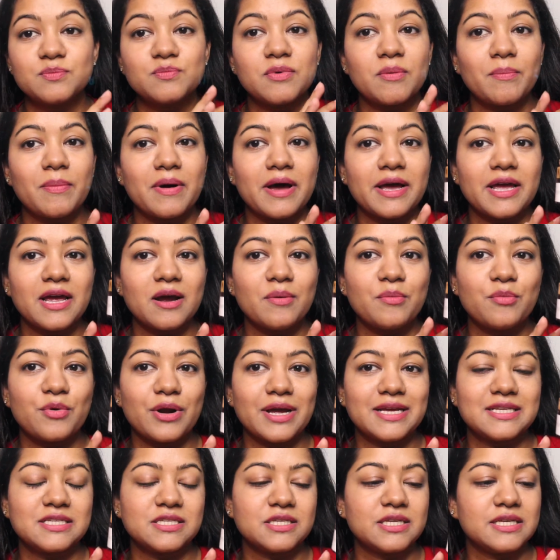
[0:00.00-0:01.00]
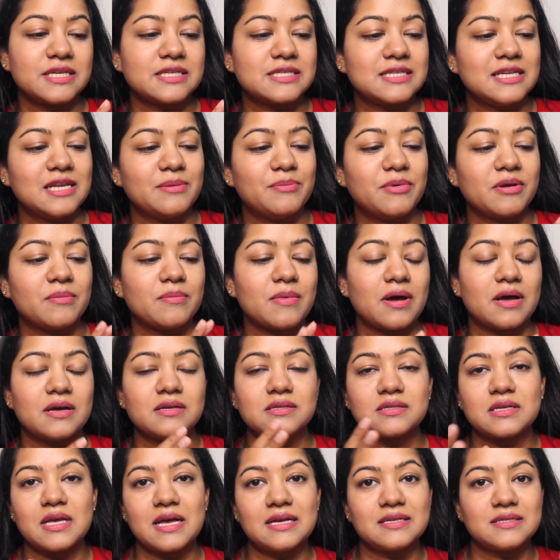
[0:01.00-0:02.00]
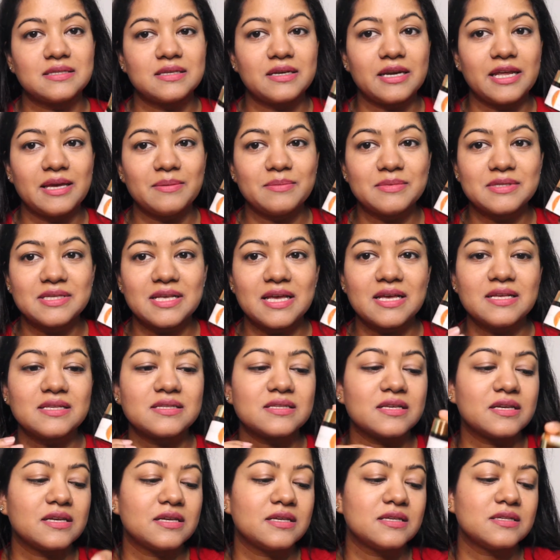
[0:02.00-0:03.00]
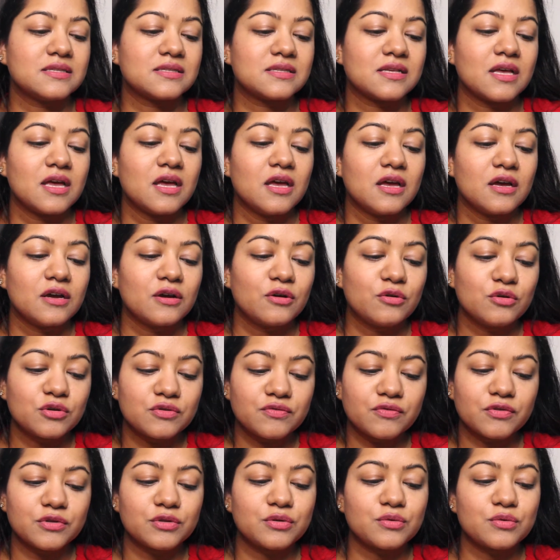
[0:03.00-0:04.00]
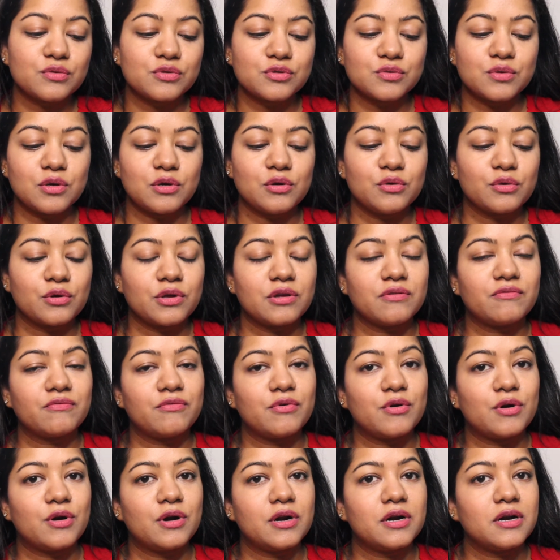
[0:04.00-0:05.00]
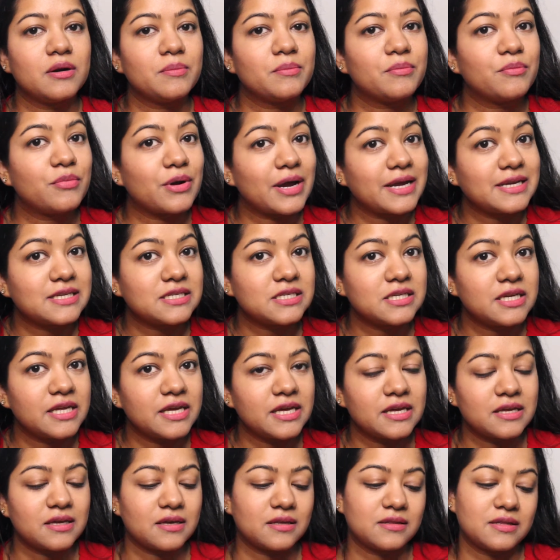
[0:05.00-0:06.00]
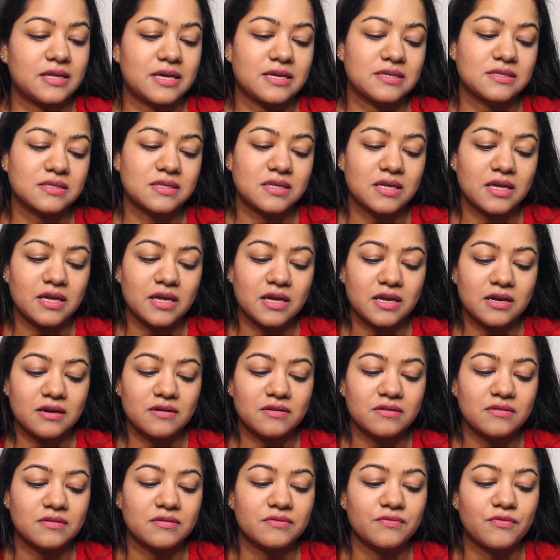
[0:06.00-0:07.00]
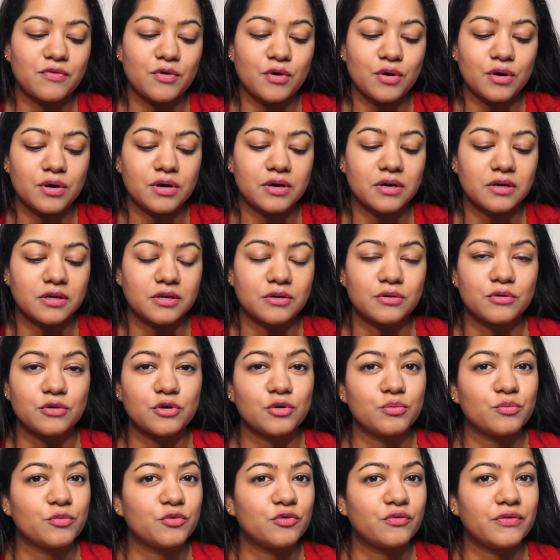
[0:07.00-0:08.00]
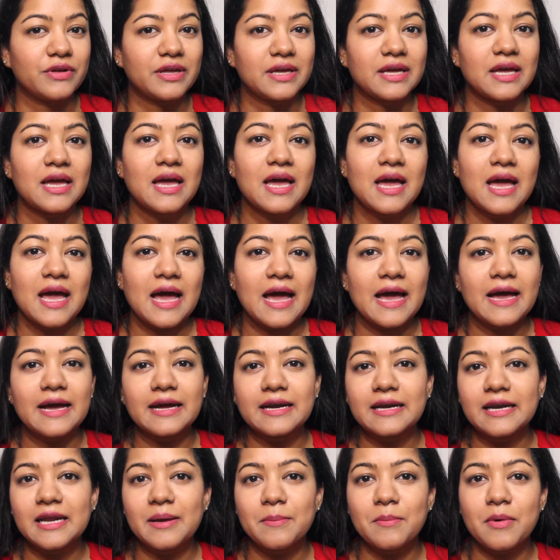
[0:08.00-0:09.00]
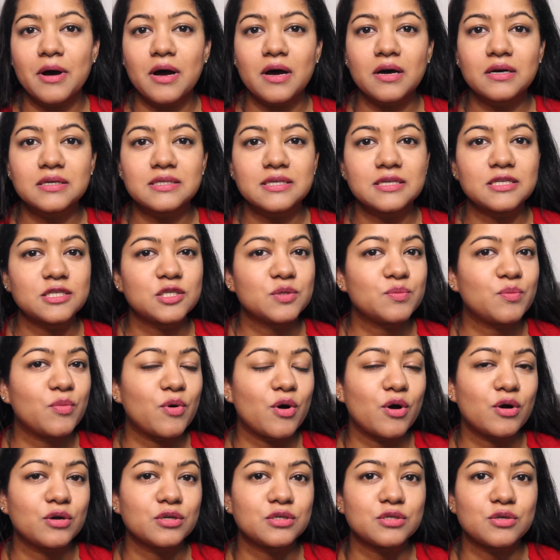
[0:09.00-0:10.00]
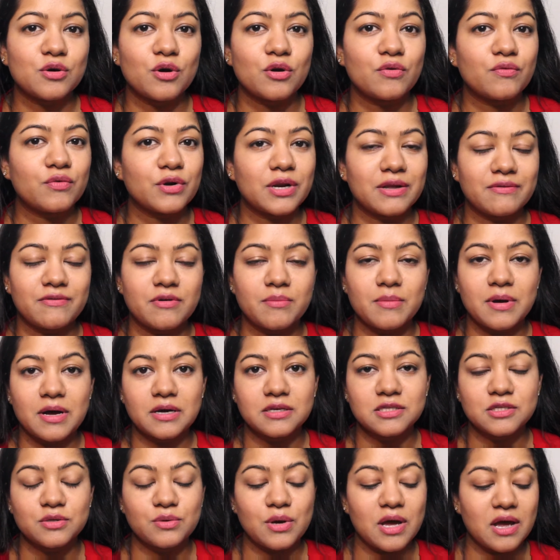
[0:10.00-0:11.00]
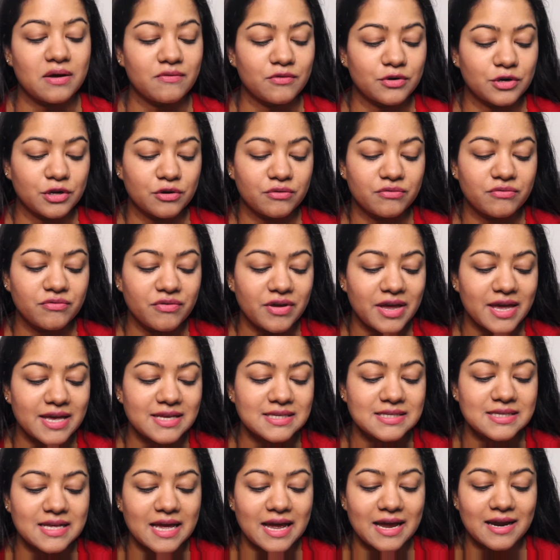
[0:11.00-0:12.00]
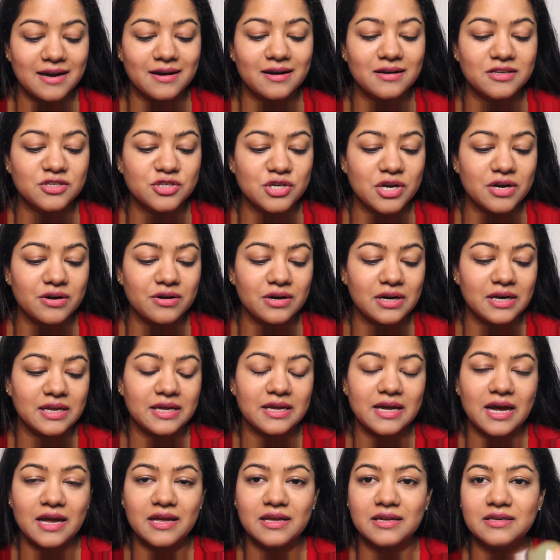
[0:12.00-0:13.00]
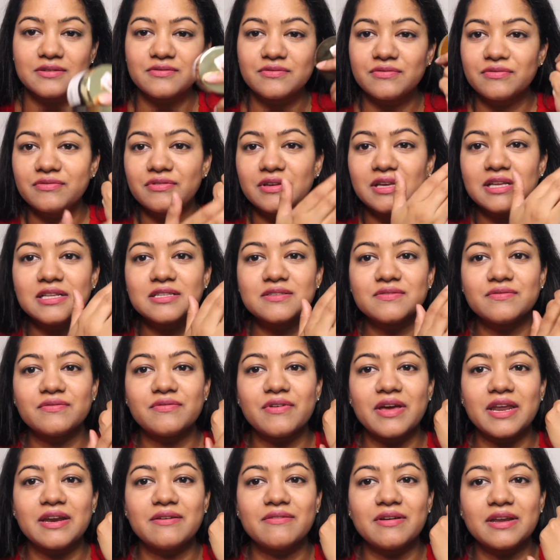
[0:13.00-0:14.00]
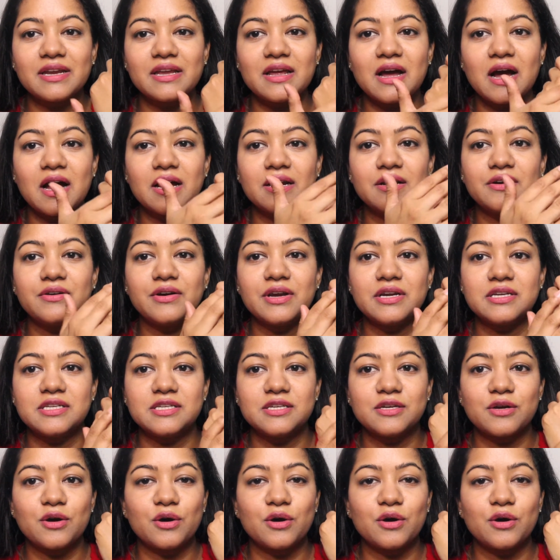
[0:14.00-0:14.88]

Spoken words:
Papaya Brightening Sleeping Mask, as the name says, is good for those who are looking for brightening their skin, for removing acne marks and spots or whatever marks you have on your face. And generally it feels very hydrating